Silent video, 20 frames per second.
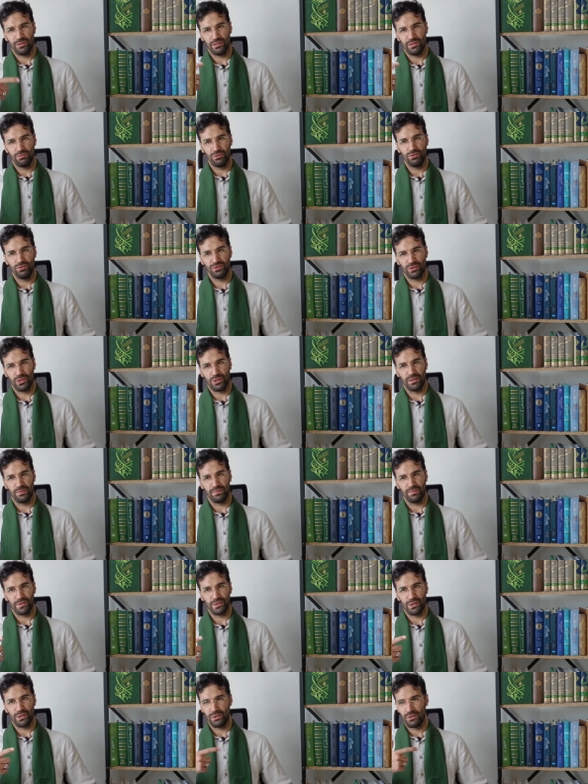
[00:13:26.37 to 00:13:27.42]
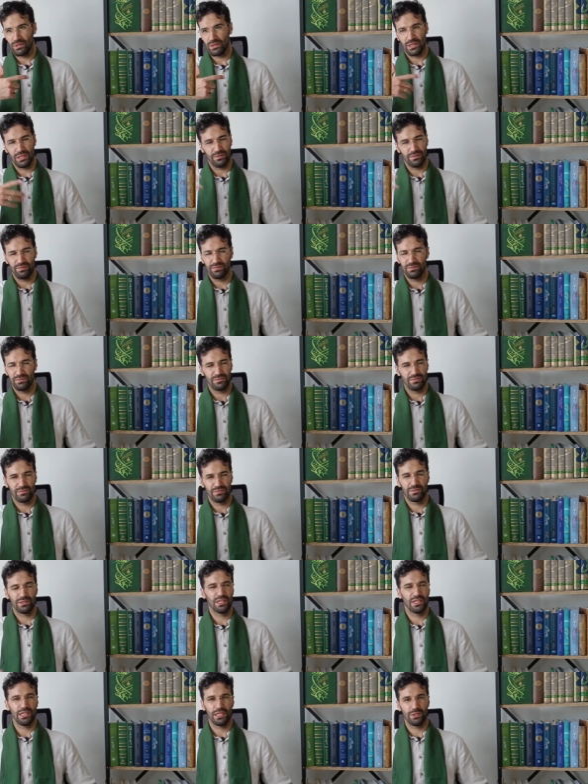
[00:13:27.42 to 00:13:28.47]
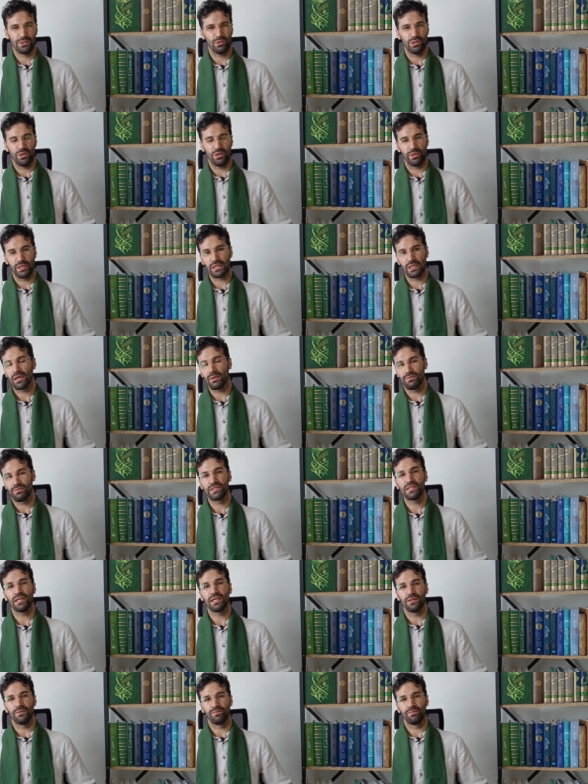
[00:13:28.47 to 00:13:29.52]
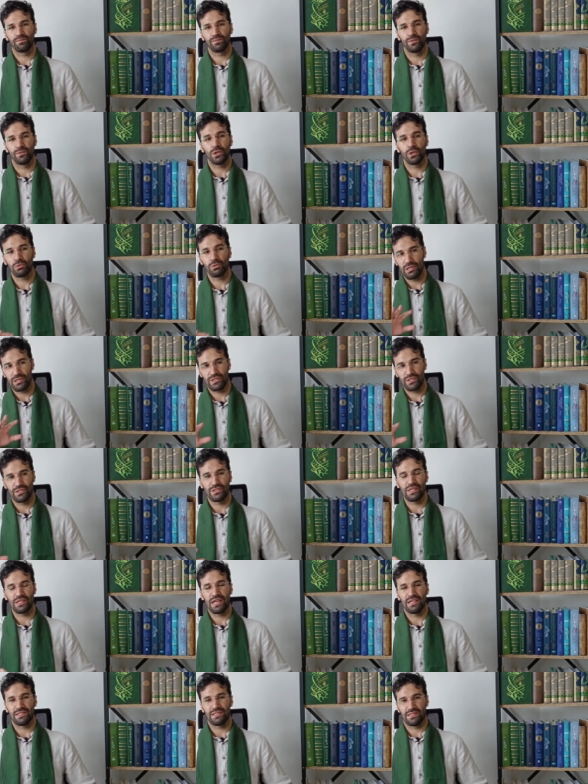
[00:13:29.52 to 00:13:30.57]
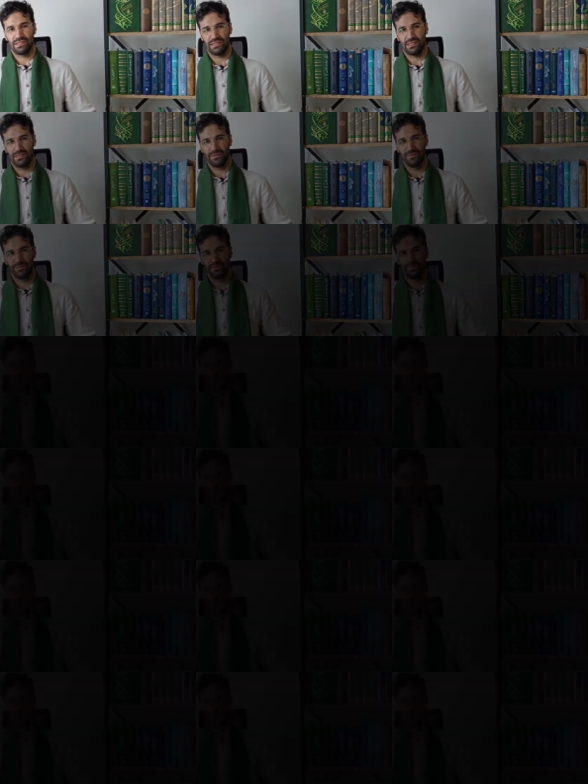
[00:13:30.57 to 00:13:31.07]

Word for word: you want to move to him, so you're going to take whatever comes in, no questions asked.